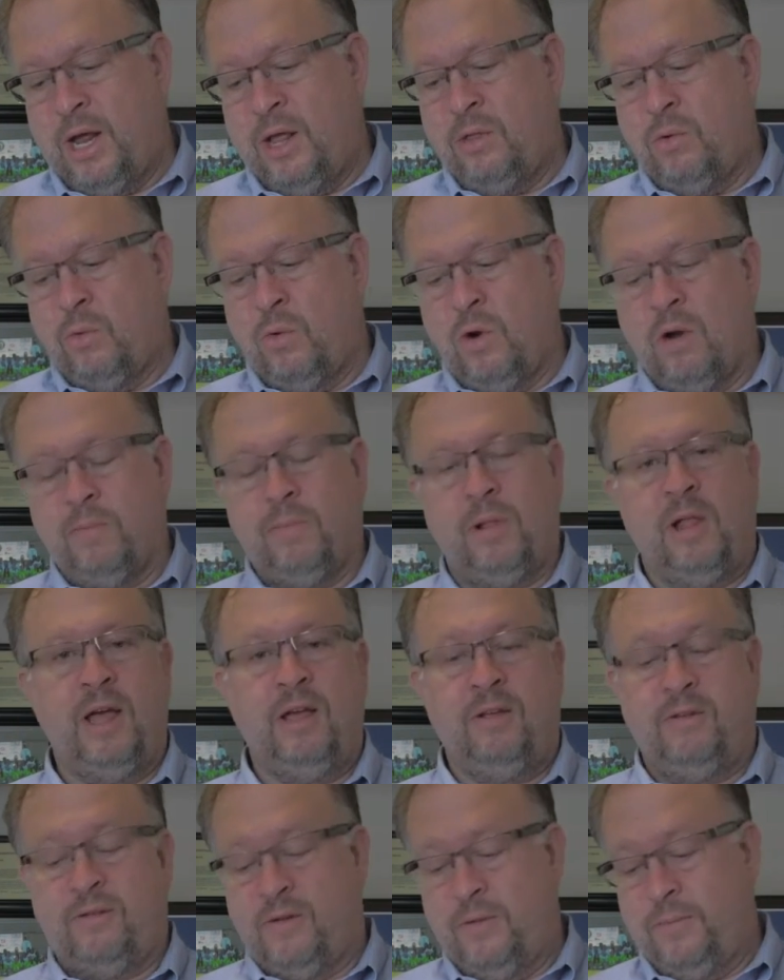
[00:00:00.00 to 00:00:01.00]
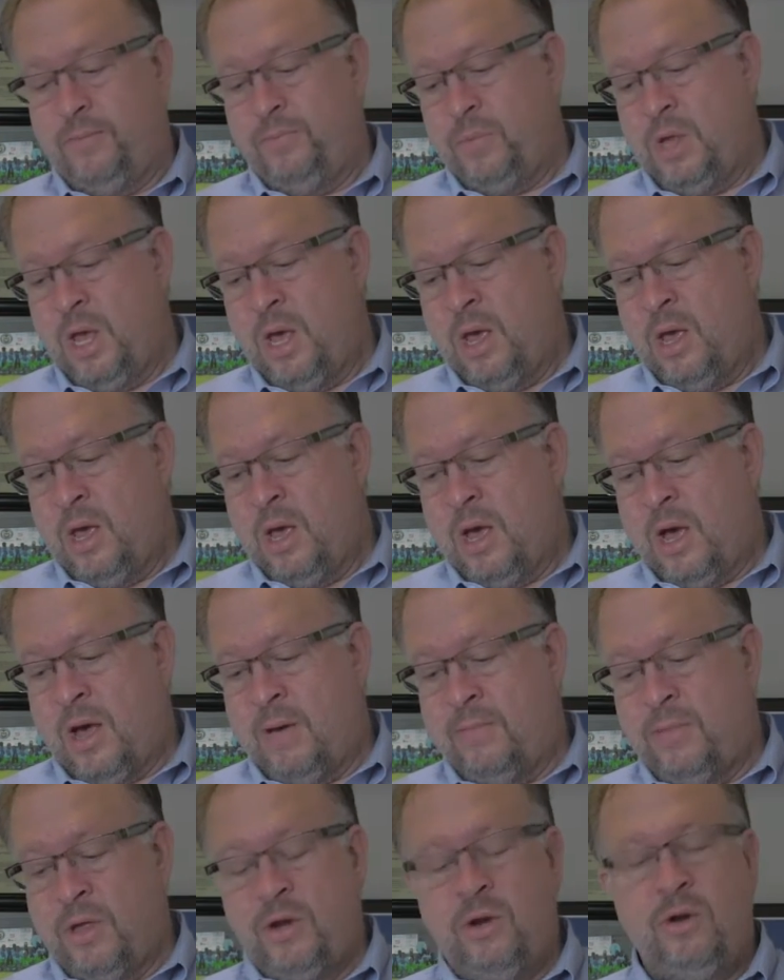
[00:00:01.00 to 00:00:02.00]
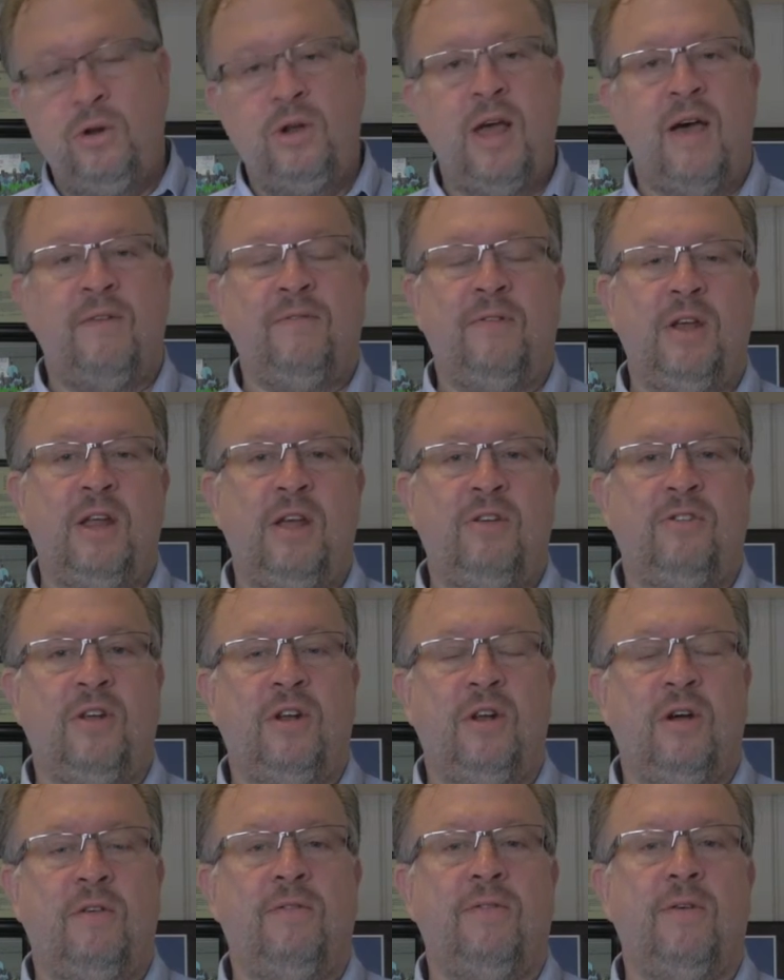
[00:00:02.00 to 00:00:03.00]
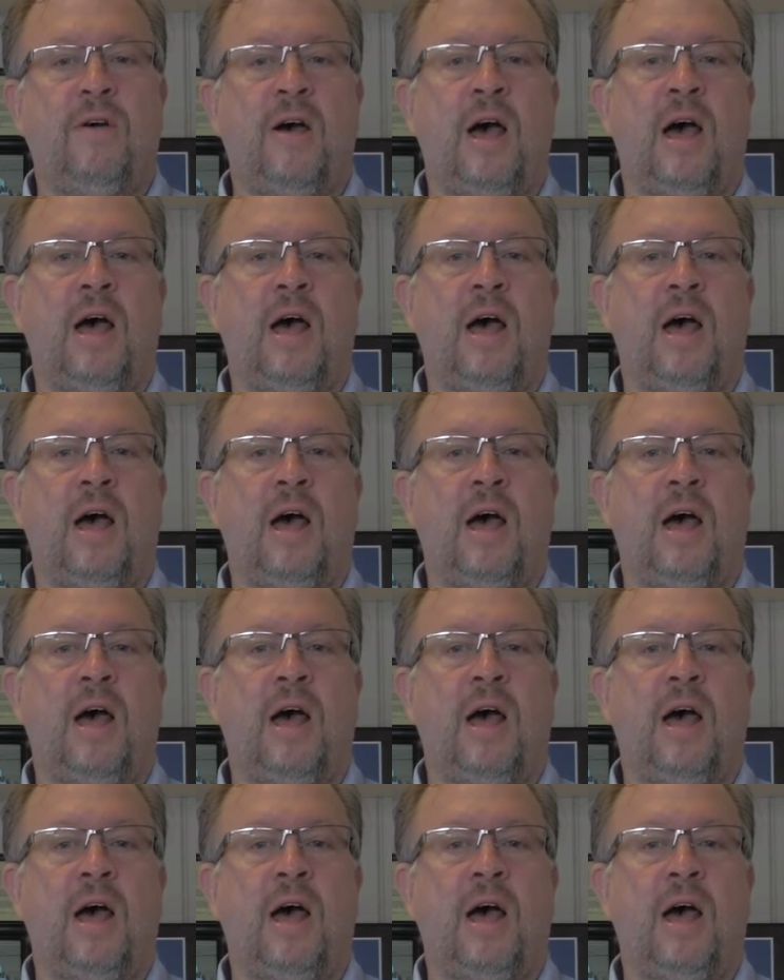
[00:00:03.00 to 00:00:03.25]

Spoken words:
in the workplace. The new definition of